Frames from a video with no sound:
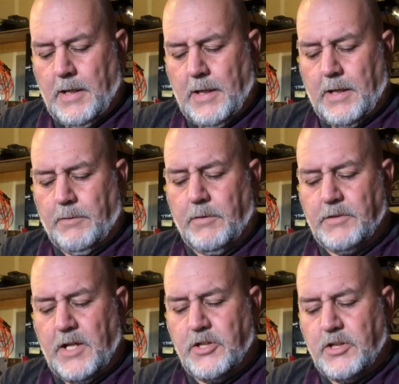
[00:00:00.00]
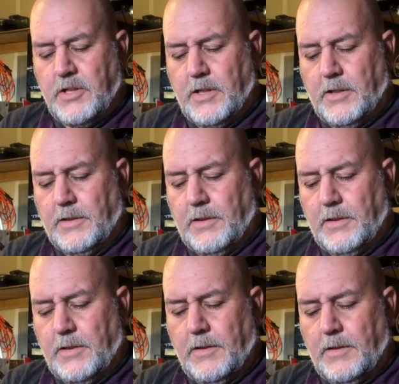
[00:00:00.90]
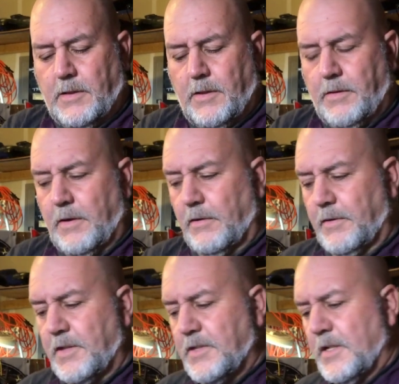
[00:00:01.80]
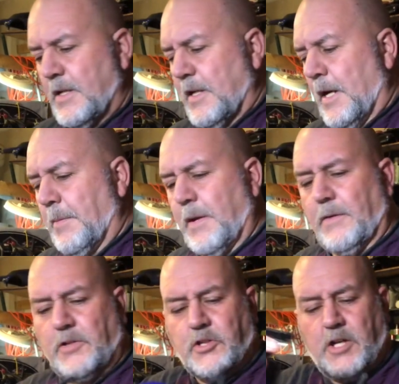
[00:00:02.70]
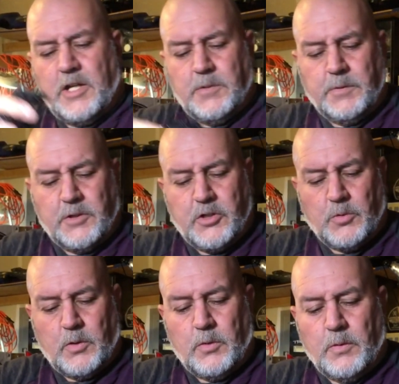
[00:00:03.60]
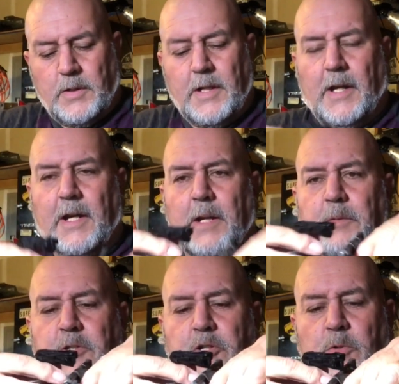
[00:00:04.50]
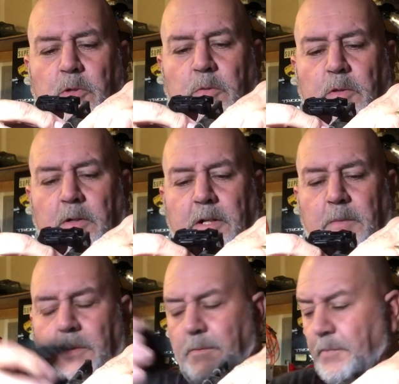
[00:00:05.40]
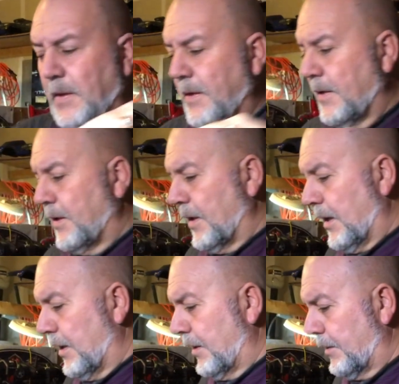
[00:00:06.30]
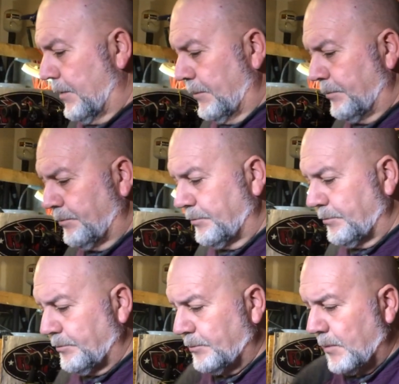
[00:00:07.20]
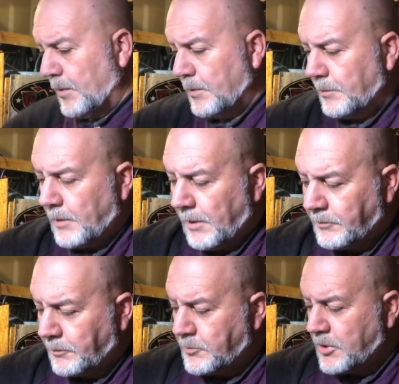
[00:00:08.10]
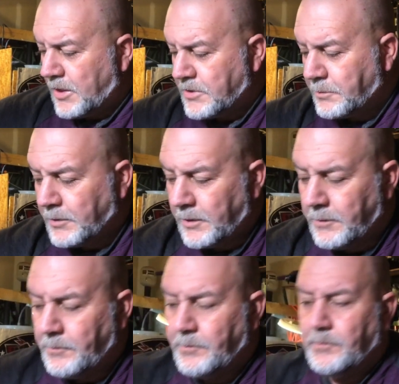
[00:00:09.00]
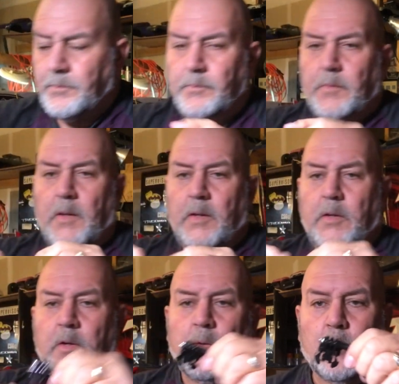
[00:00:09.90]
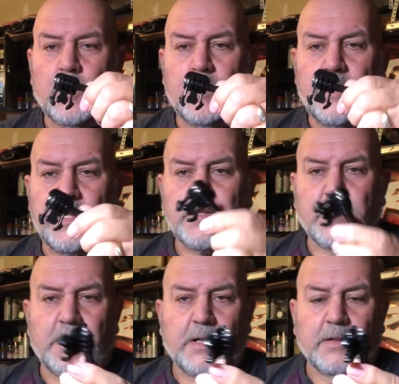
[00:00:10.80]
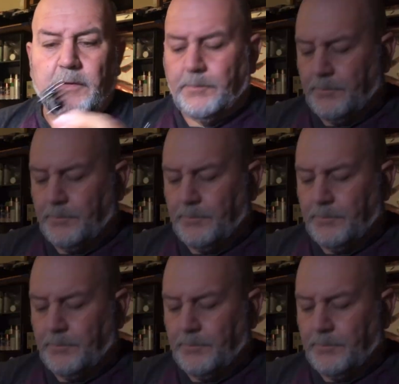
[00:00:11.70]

I got a rotation uh, thing on this. I may have to change it, put the shorter one. Yeah, I gotta put the shorter one on here, but um, I'm gonna have to change and put one of these on here,